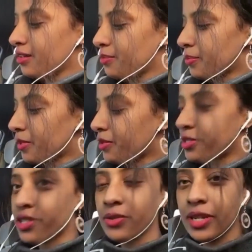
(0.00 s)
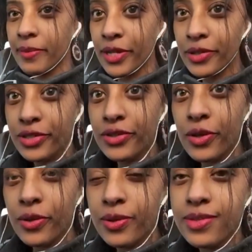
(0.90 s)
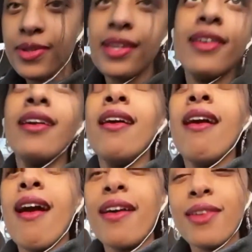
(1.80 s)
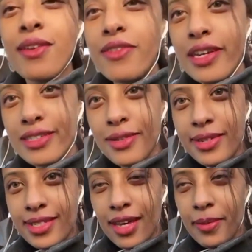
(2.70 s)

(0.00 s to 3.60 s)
My nose is runny. My nose is always runny. I don't know if you guys noticed that,